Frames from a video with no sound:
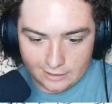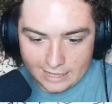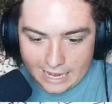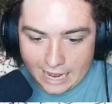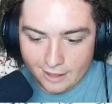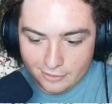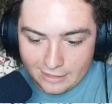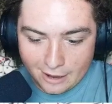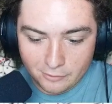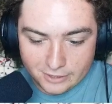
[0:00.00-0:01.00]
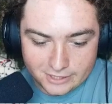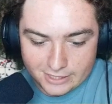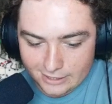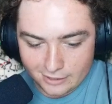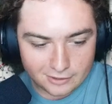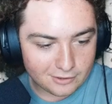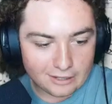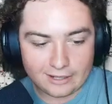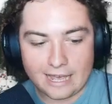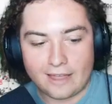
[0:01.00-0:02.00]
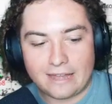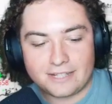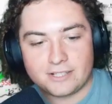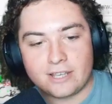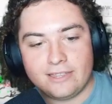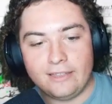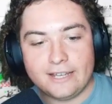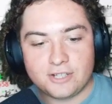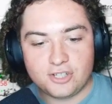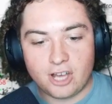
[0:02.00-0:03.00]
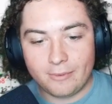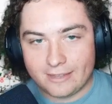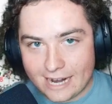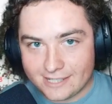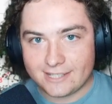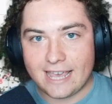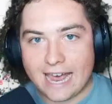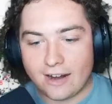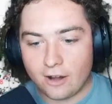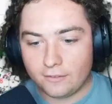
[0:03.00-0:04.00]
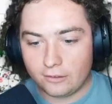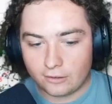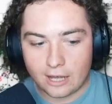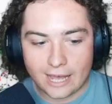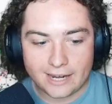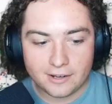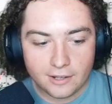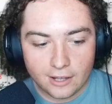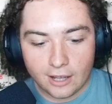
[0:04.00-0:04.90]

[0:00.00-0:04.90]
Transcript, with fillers: Yeah, that was uh, yeah, that's ladies and gentlemen, that is Cat on the line.